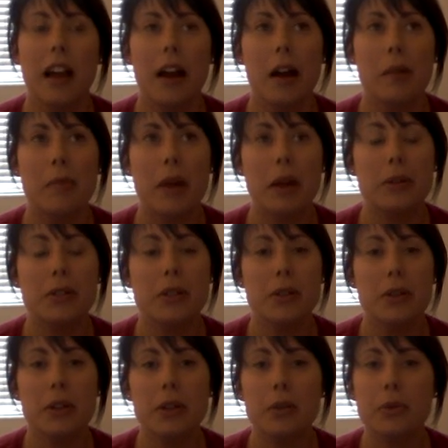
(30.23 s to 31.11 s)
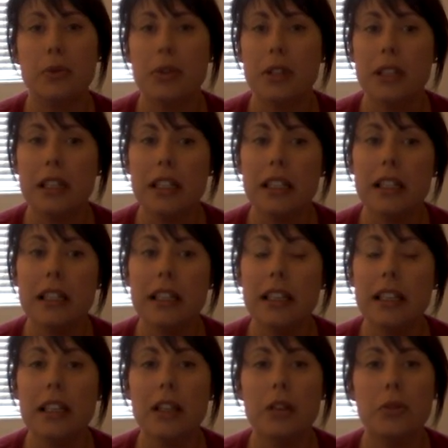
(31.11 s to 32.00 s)
I was doing
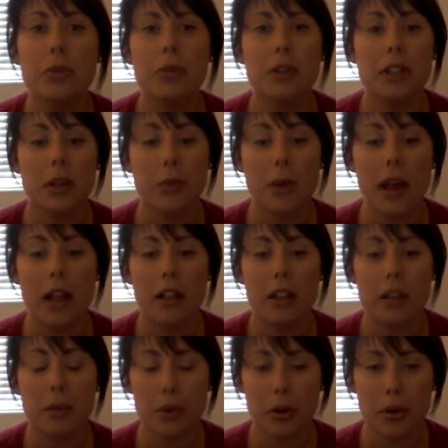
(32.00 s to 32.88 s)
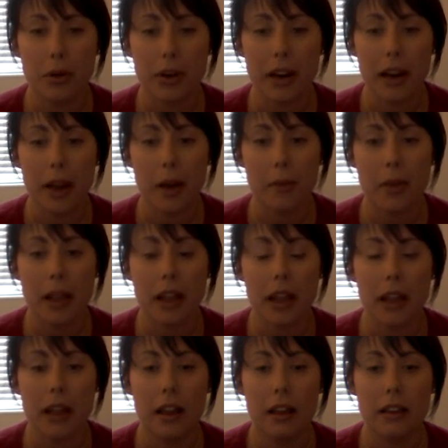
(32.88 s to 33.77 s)
really well in the program,
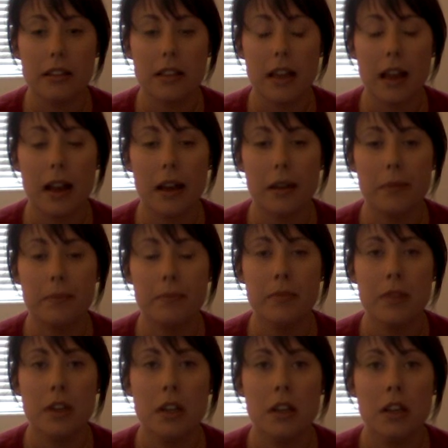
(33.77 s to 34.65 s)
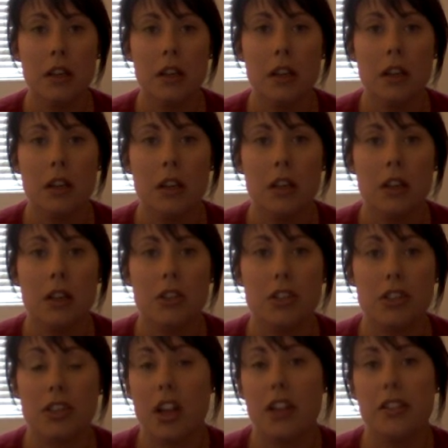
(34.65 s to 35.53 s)
and
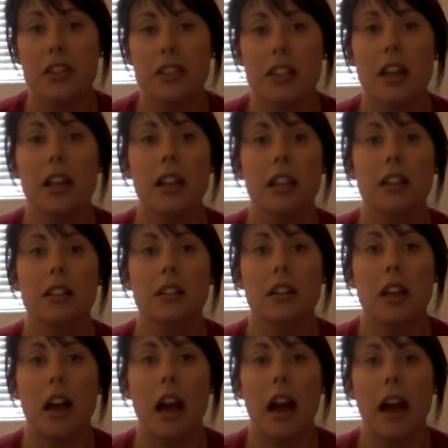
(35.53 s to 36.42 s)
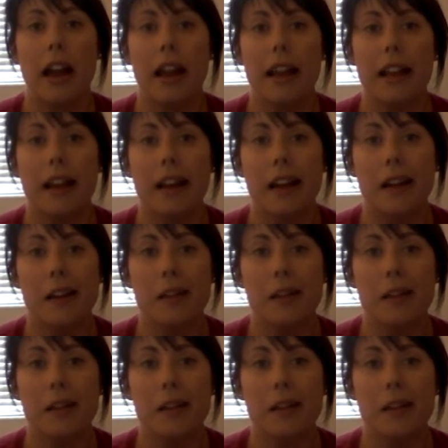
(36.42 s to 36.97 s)
just all of a sudden, I